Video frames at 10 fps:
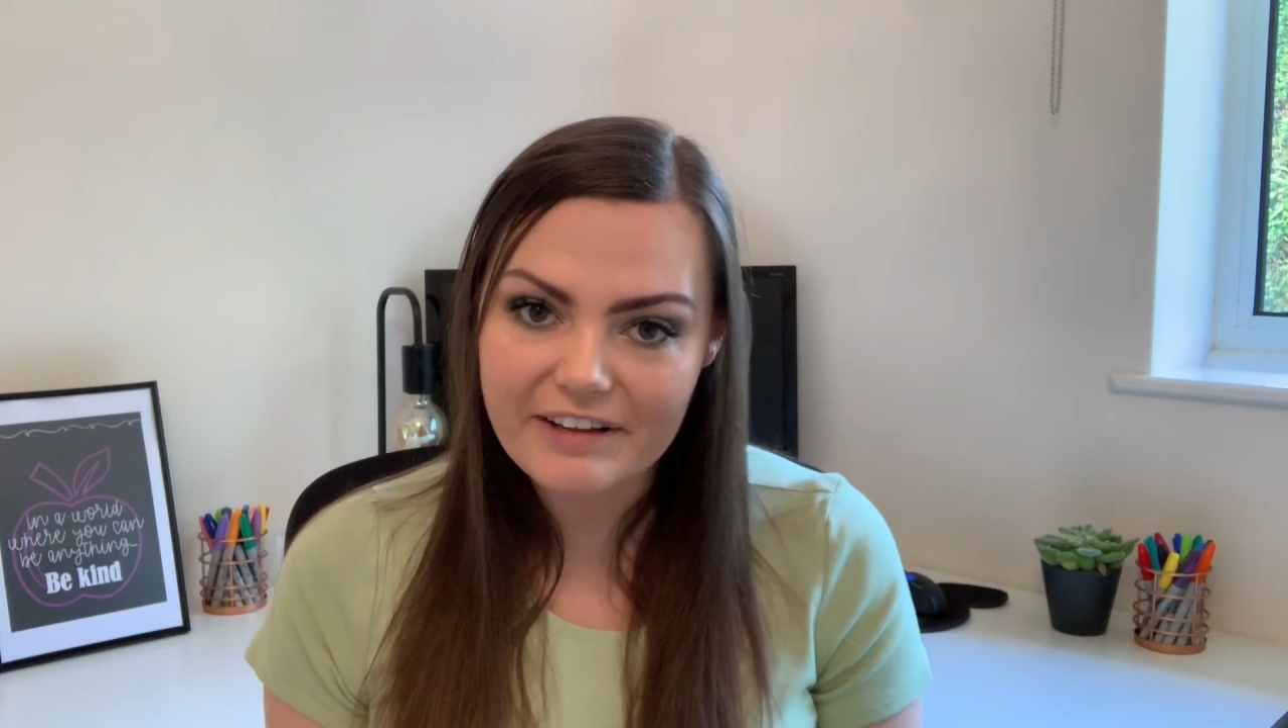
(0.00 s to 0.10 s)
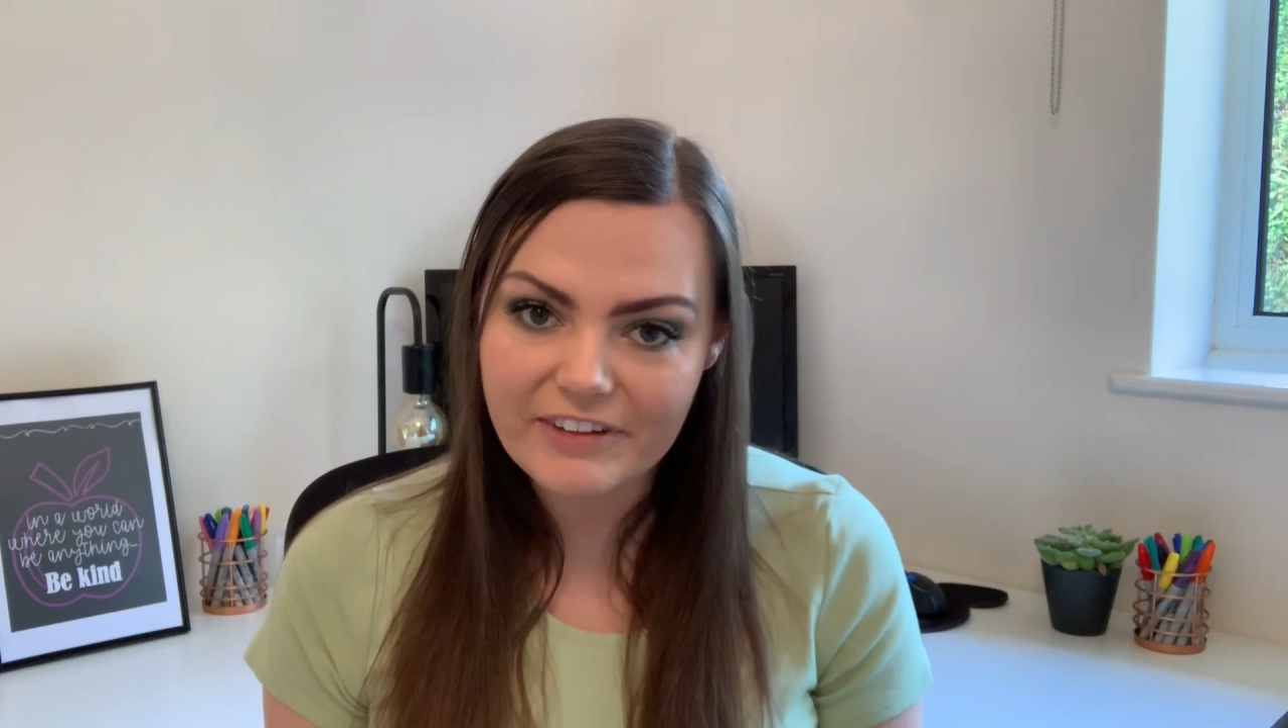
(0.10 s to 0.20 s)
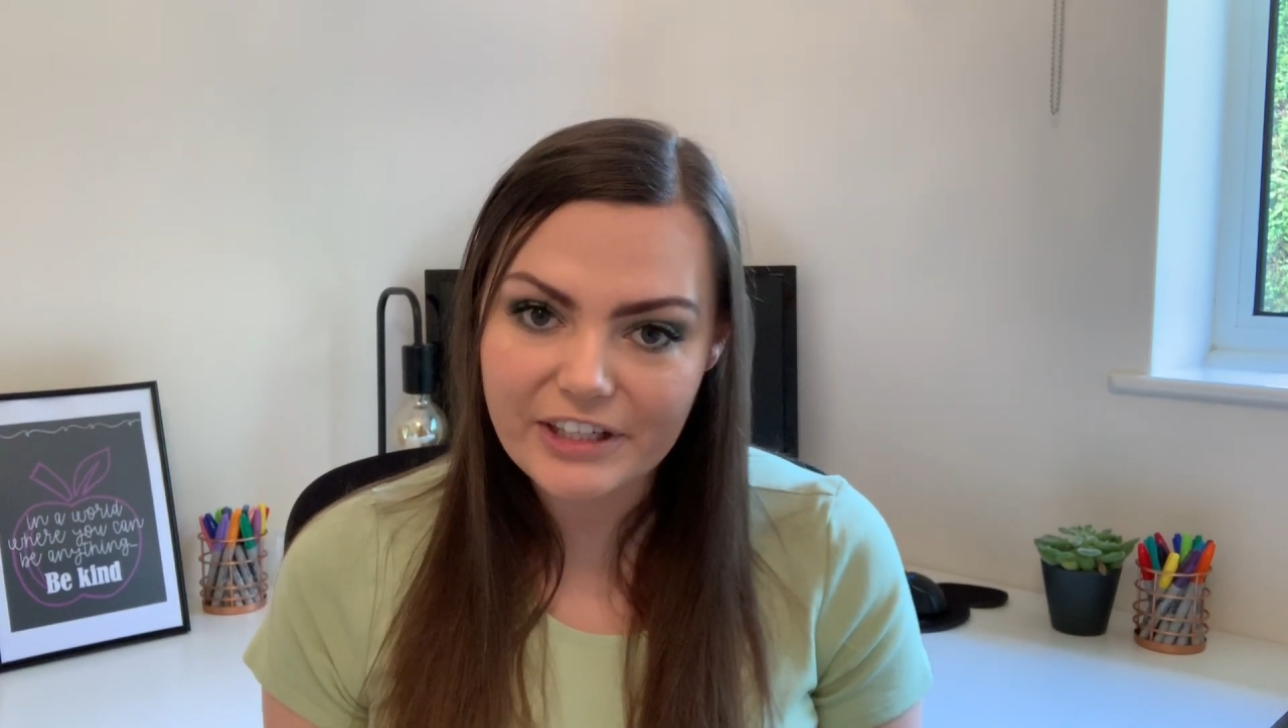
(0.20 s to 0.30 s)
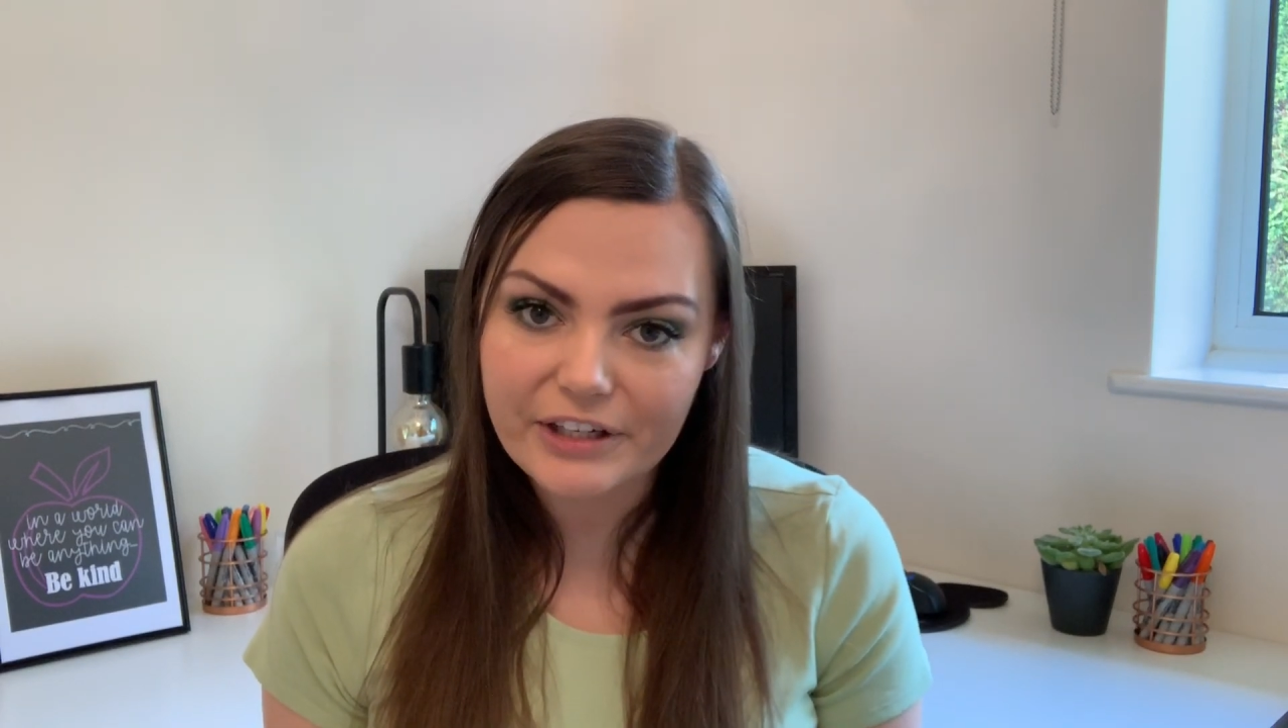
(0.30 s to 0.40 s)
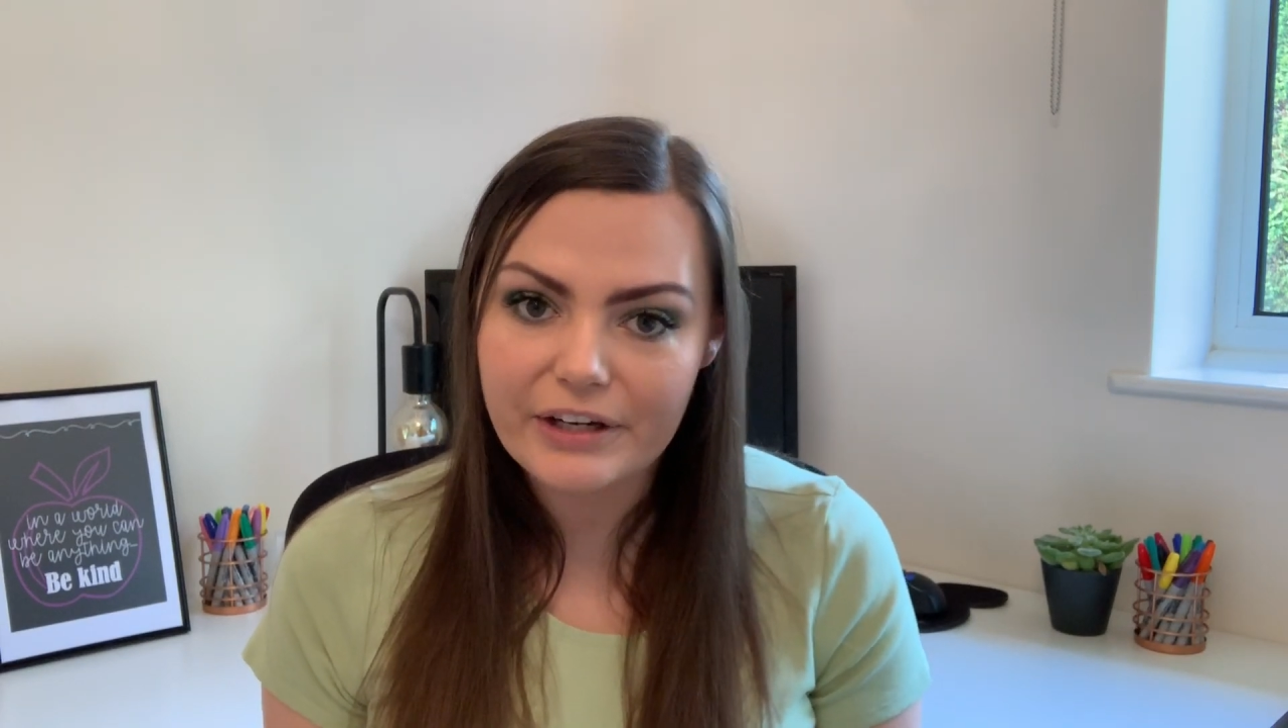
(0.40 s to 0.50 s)
that
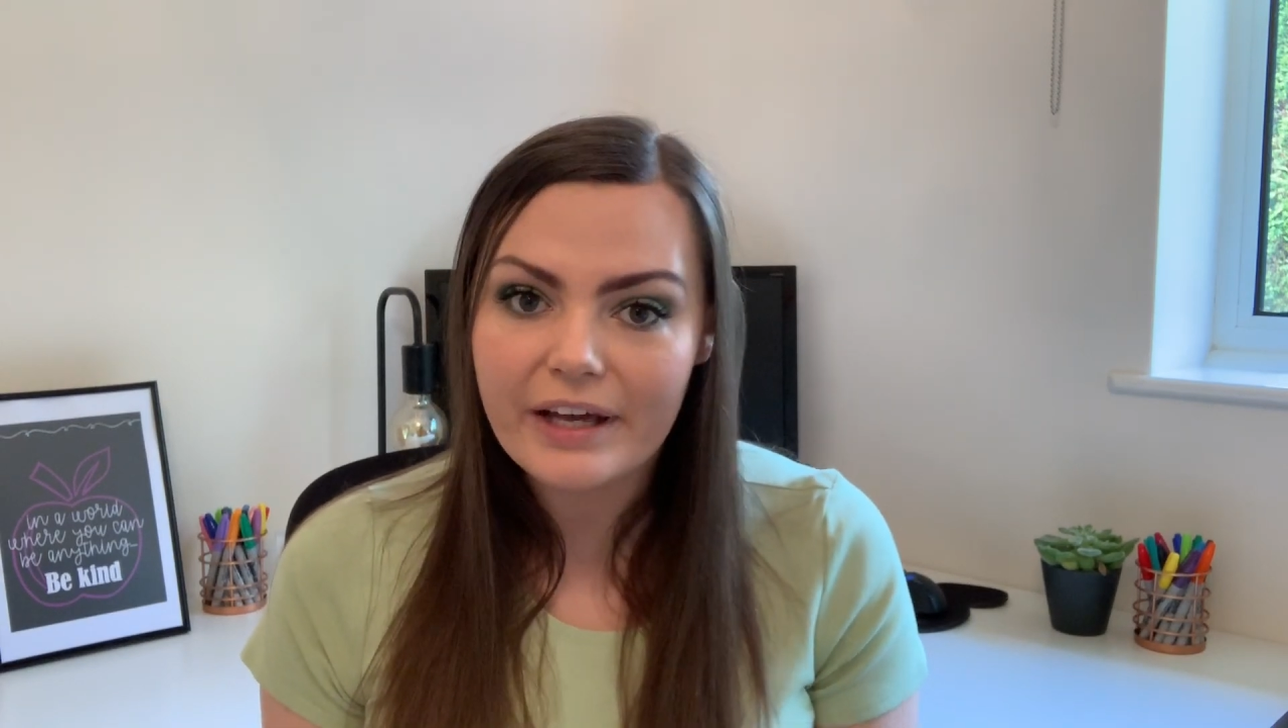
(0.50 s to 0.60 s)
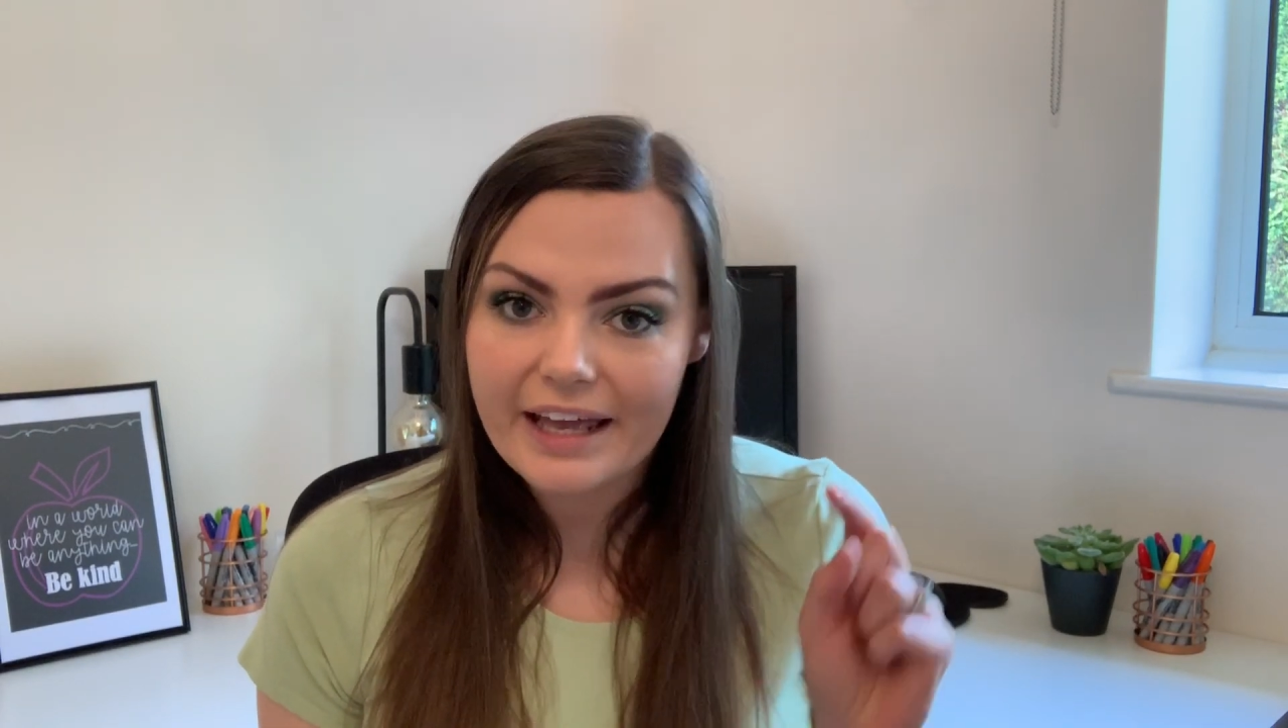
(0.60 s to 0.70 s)
video,